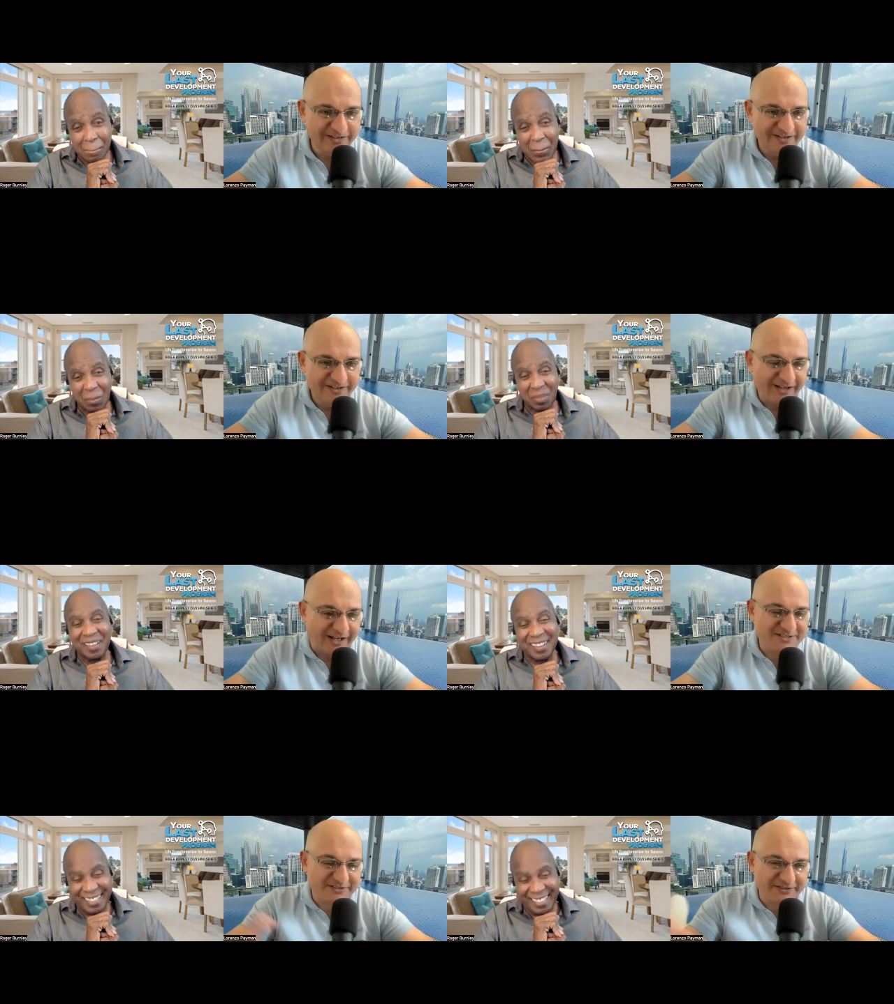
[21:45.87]
Speaker 1: I
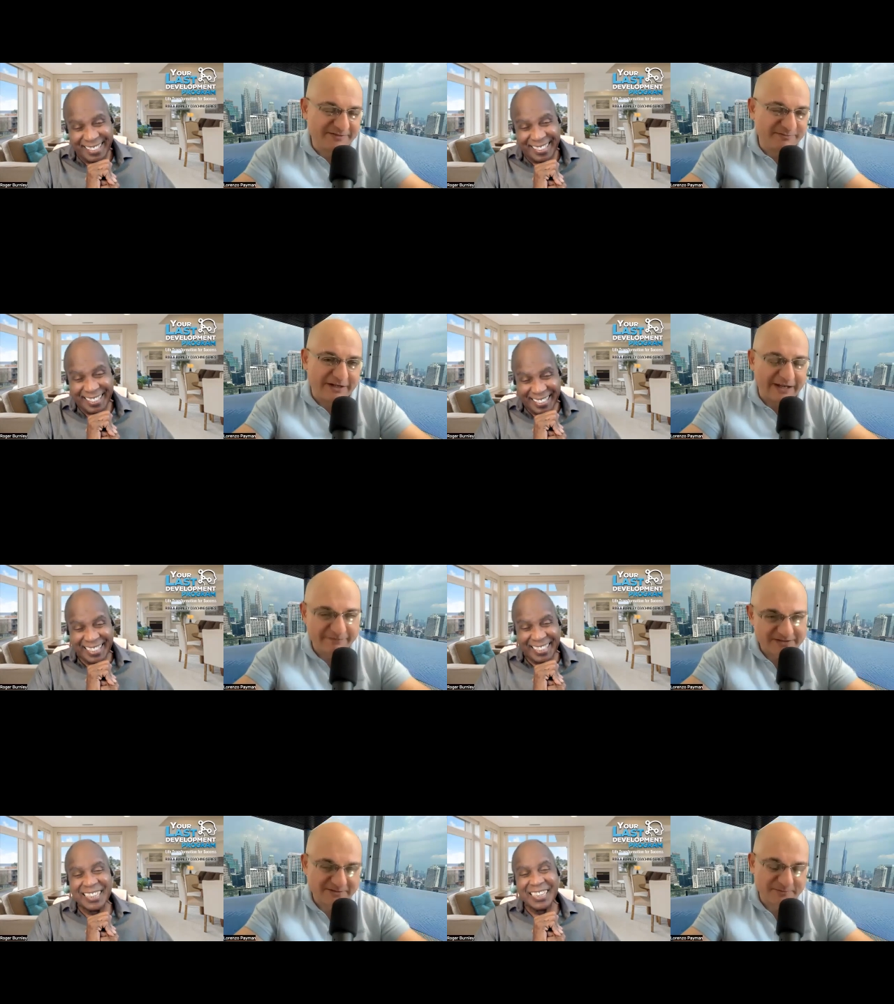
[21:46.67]
told you my
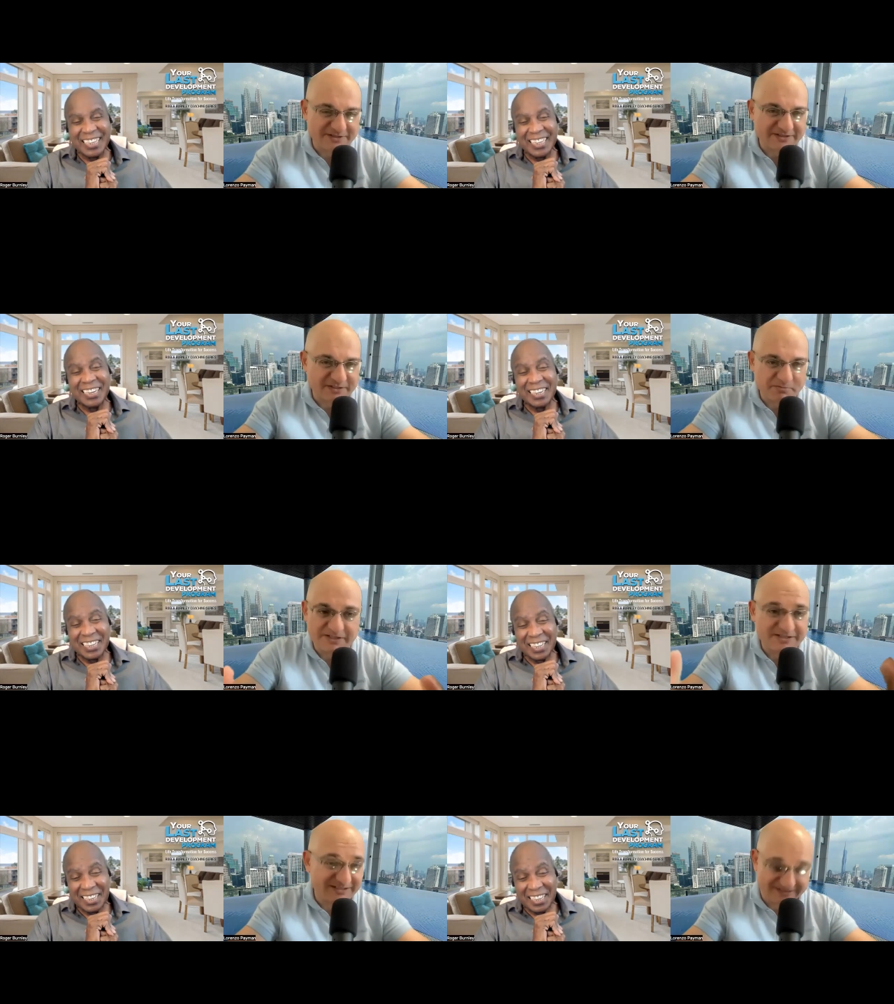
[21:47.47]
life as it wasn't there
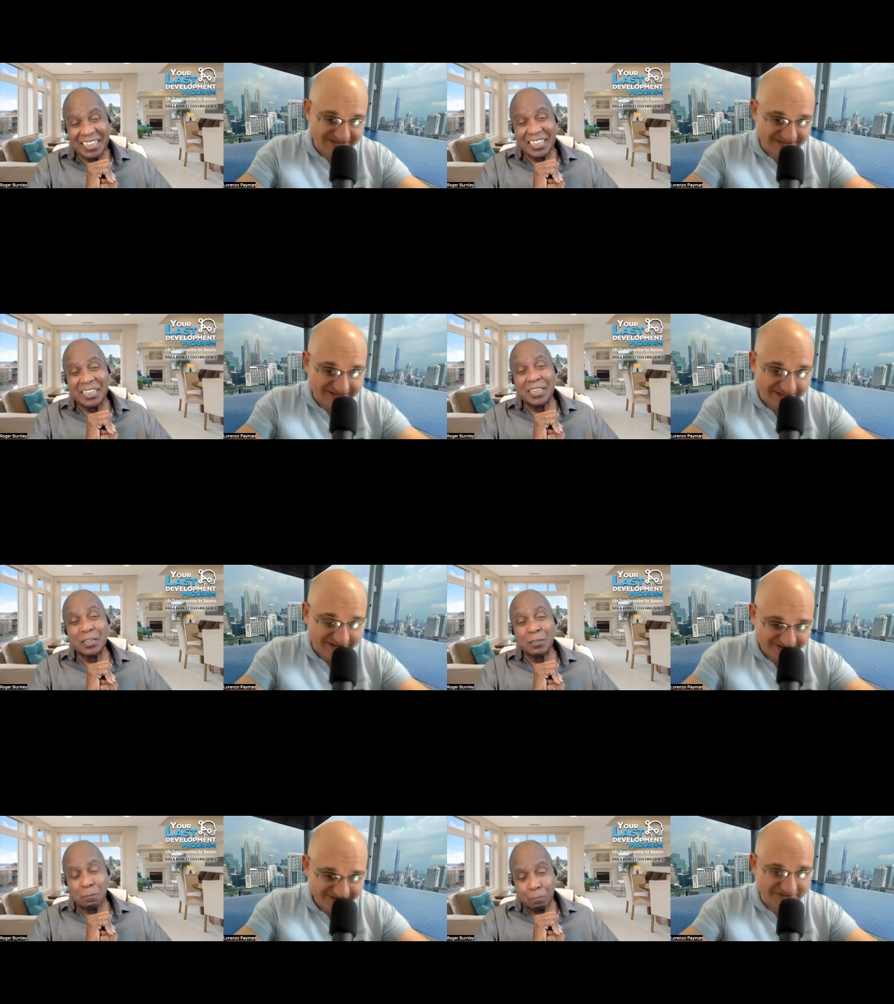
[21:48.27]
because it isn't
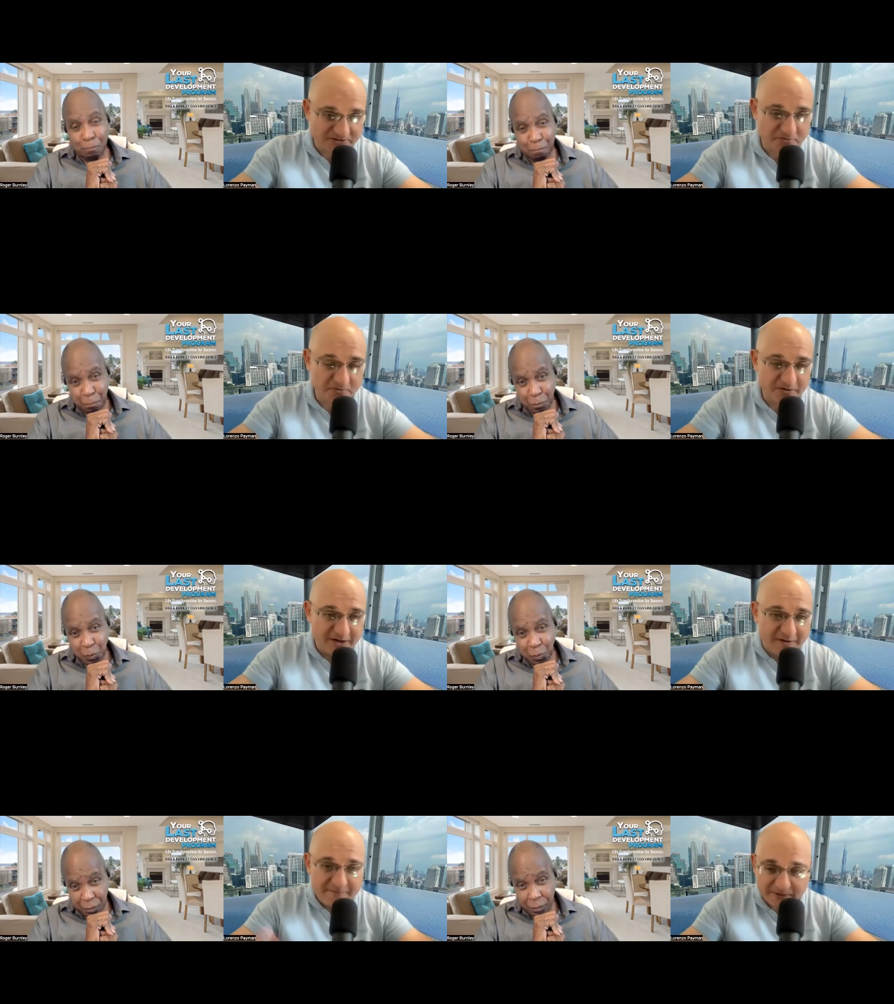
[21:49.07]
there. You know,
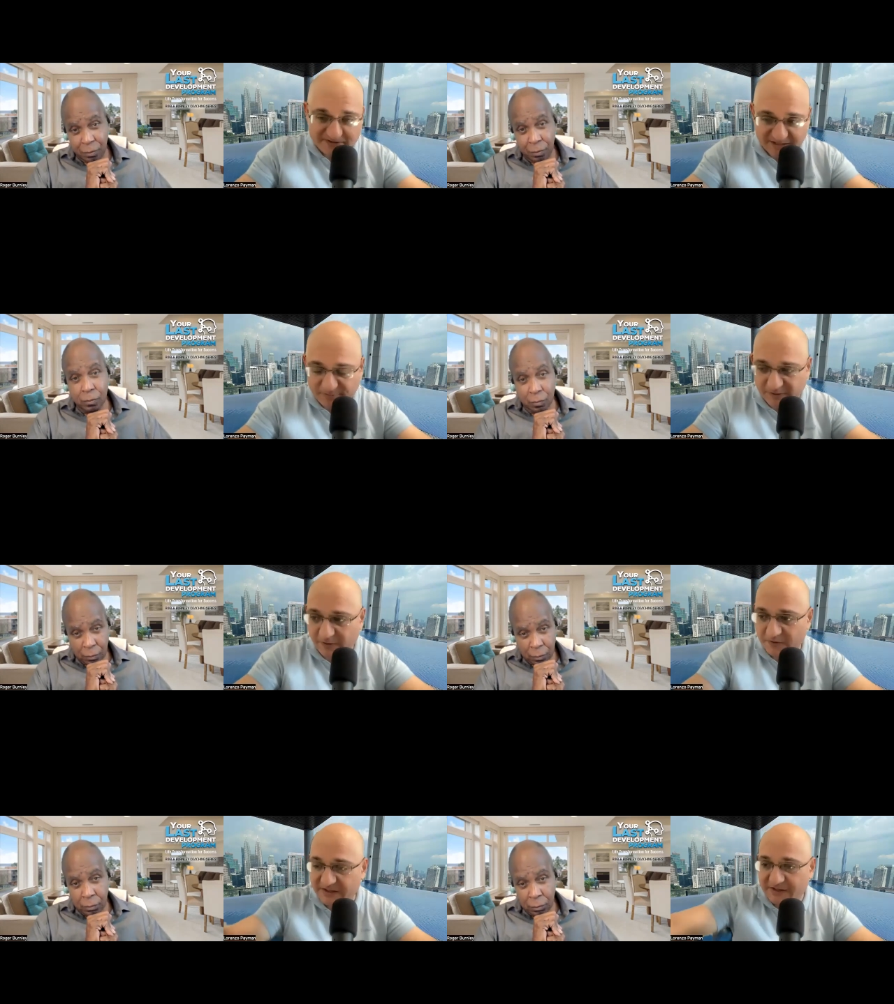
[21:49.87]
for example,
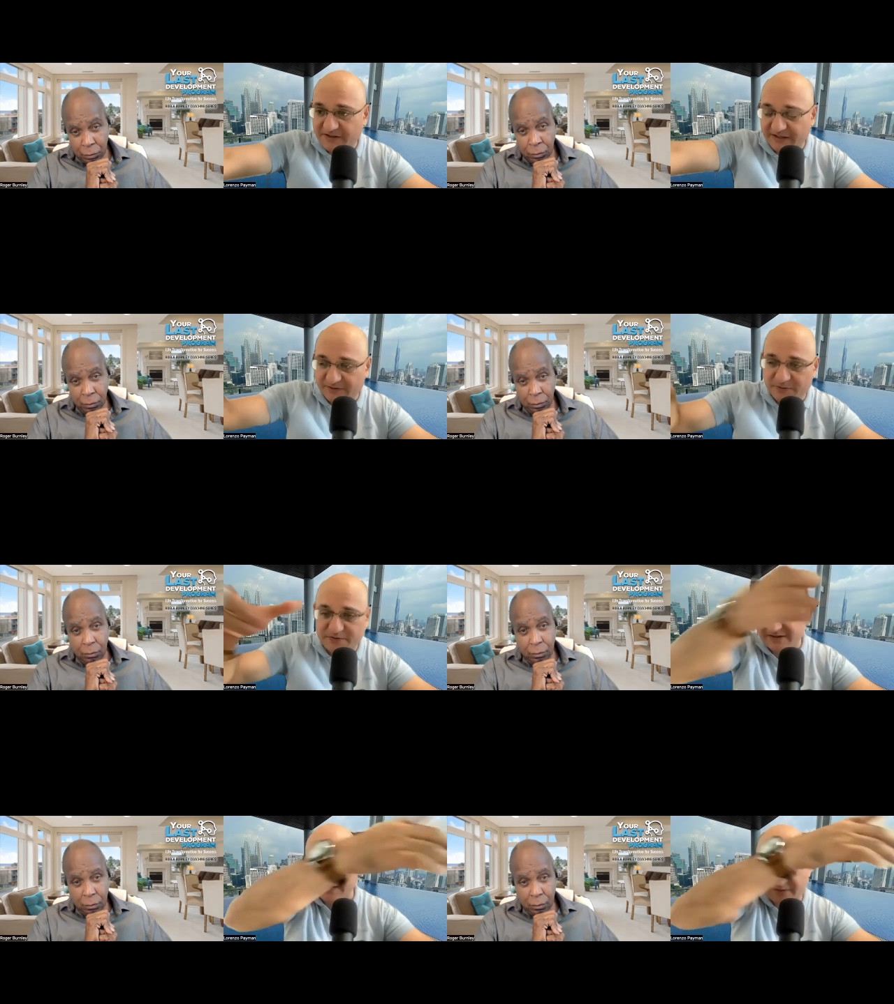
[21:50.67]
oh, you can't do
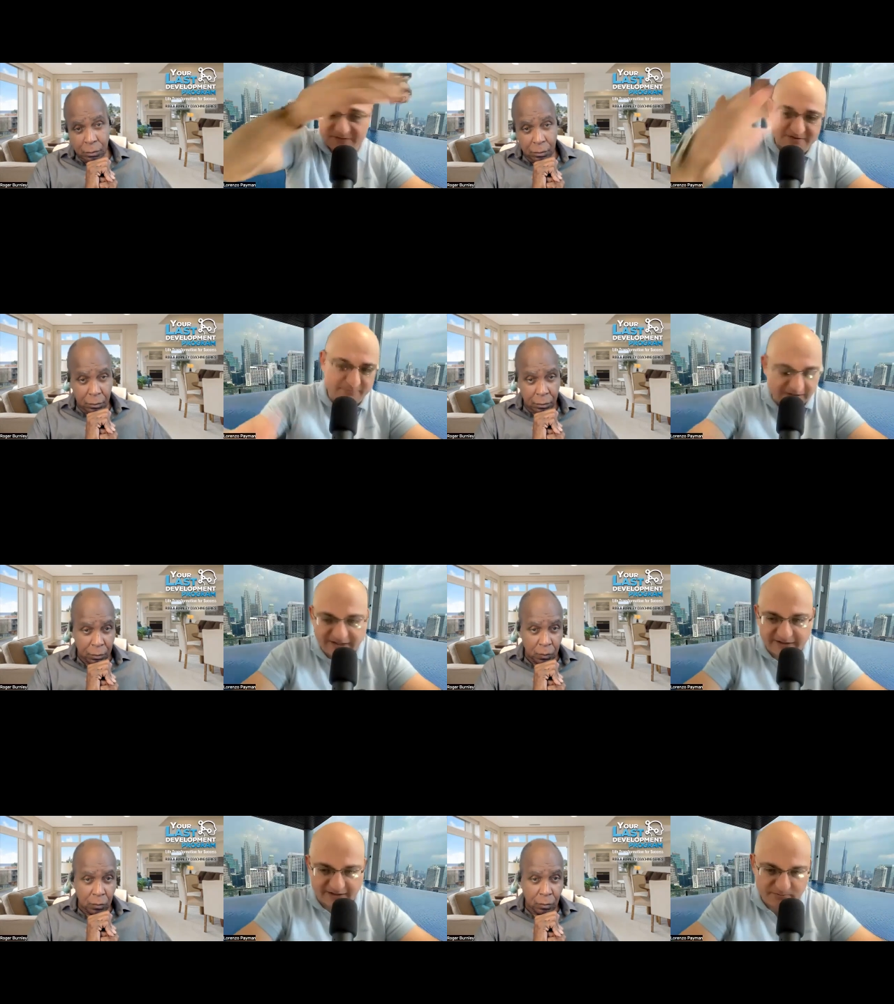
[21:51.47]
this, can't do this. Well,
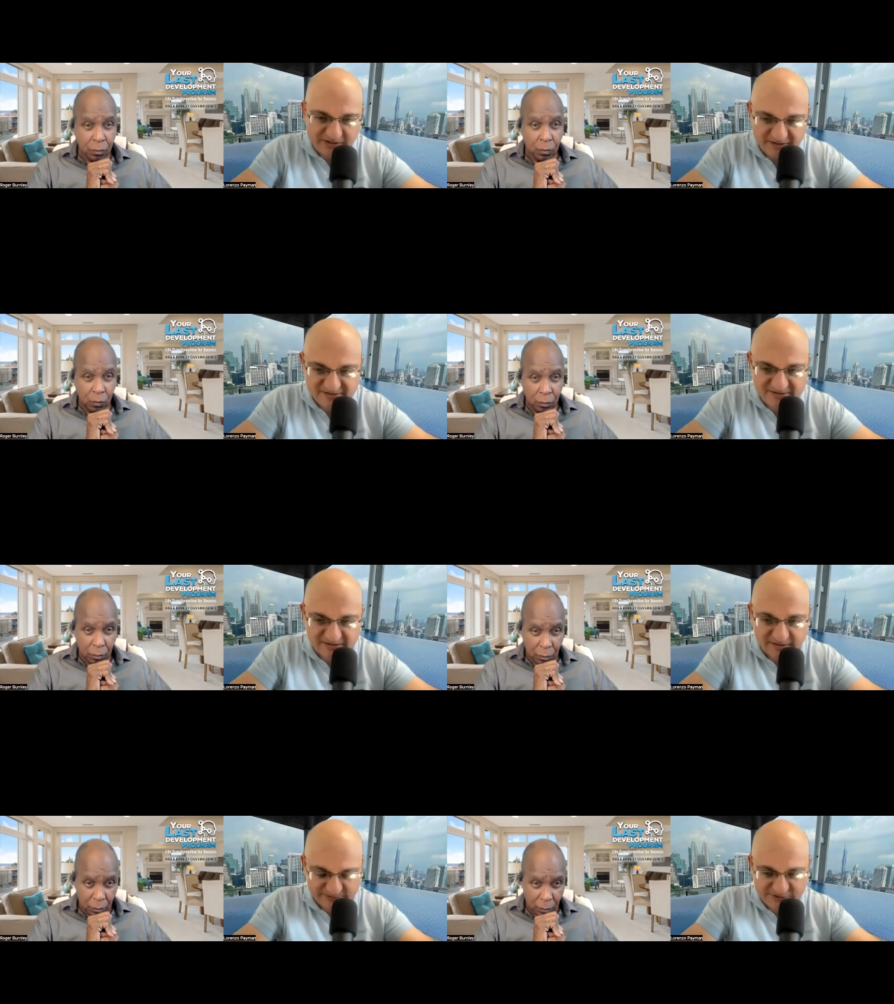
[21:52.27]
I can because
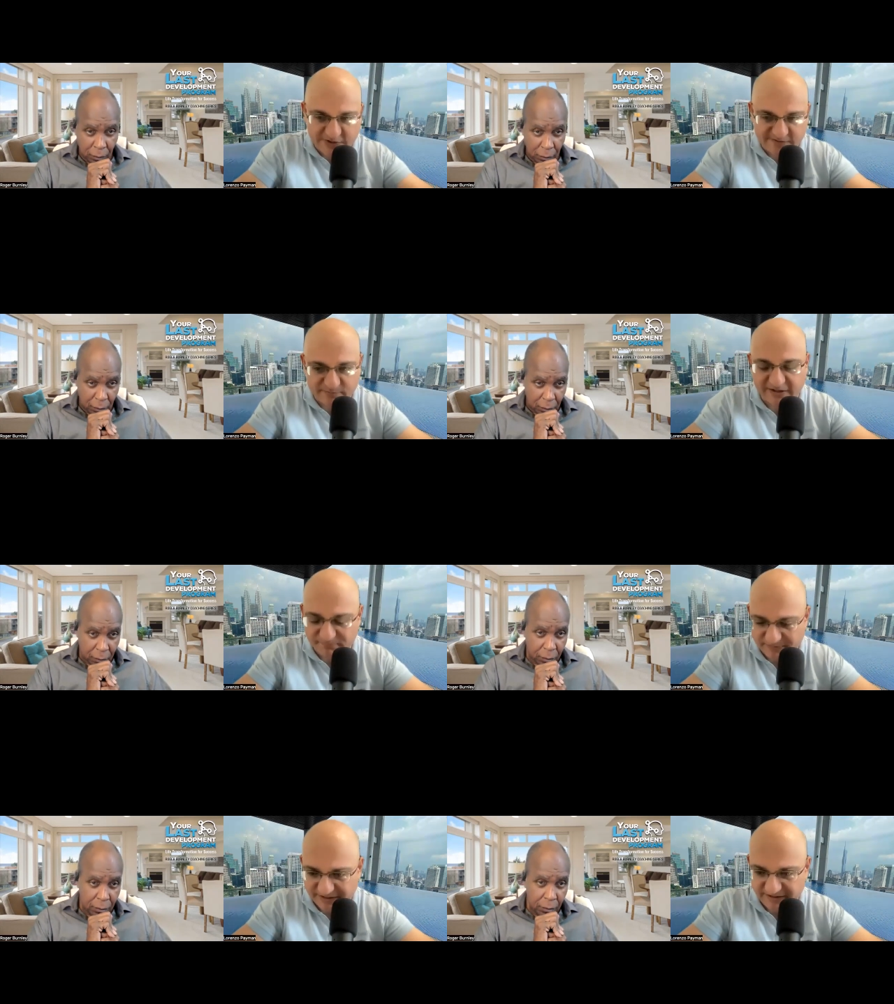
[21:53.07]
I'm in charge of
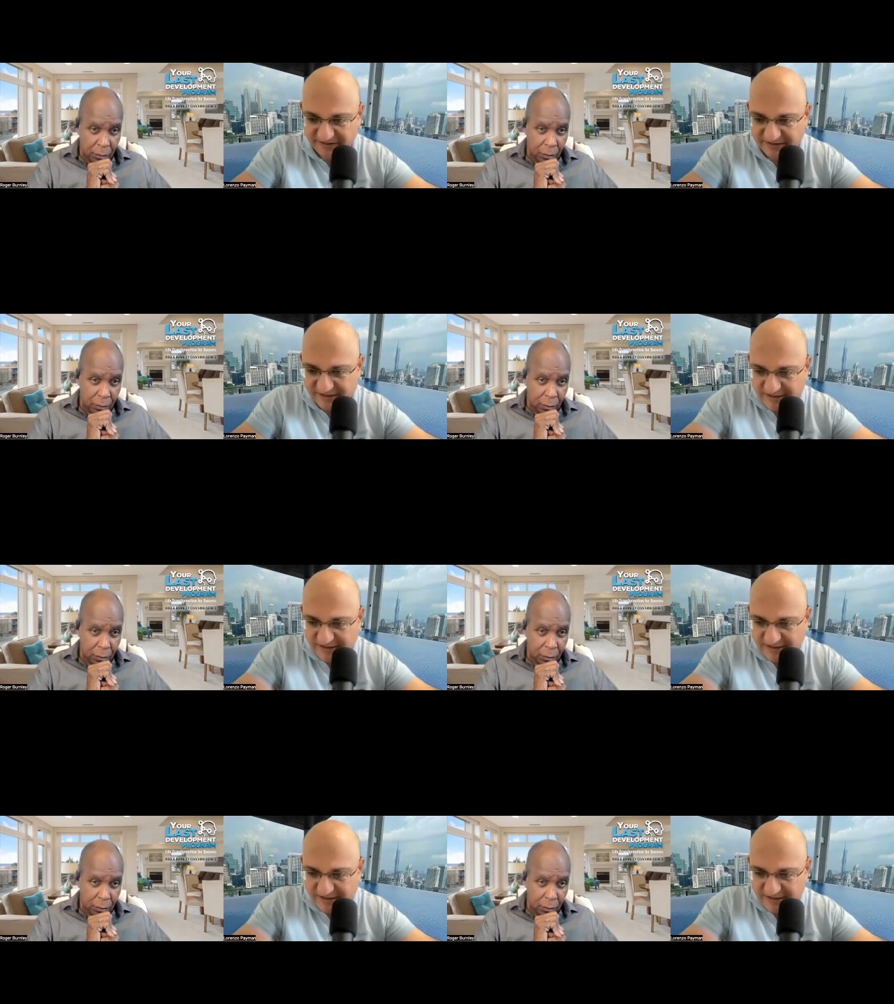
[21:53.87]
my,